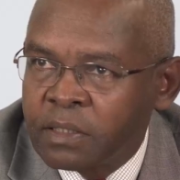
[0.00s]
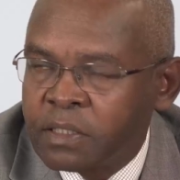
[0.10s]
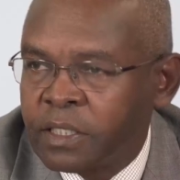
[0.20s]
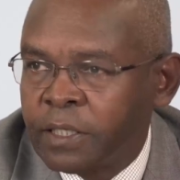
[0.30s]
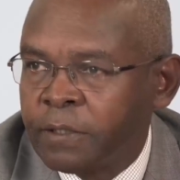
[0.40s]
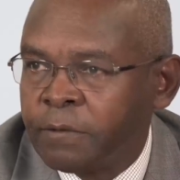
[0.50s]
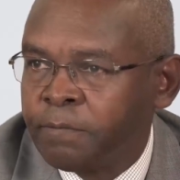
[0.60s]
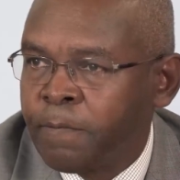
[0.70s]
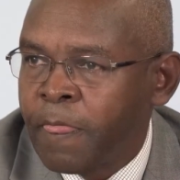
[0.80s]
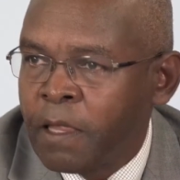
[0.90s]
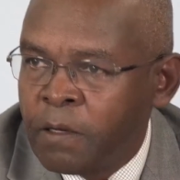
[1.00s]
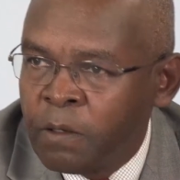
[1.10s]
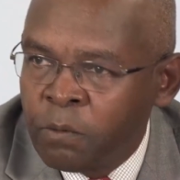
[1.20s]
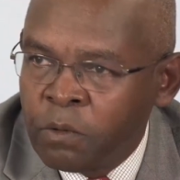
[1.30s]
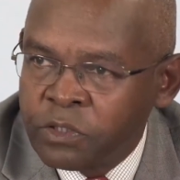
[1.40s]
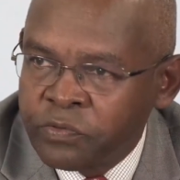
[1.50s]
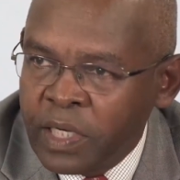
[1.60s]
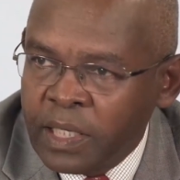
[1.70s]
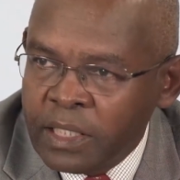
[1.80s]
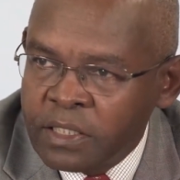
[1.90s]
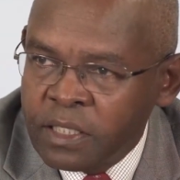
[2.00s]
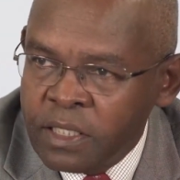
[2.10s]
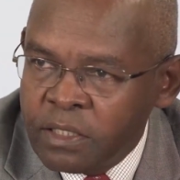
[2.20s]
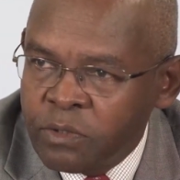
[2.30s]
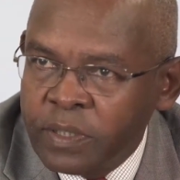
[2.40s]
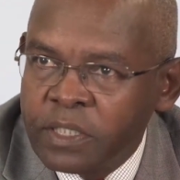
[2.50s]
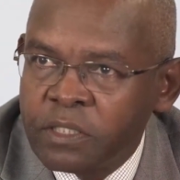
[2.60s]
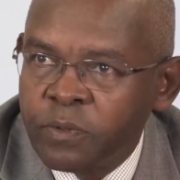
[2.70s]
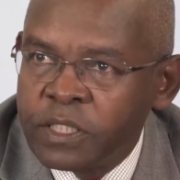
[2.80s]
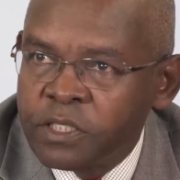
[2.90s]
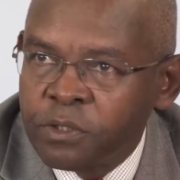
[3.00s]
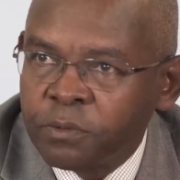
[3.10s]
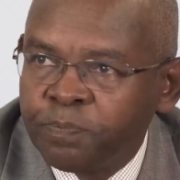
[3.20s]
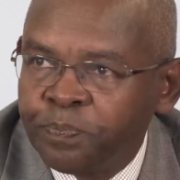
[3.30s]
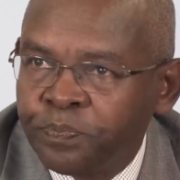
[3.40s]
that was realized in 2022.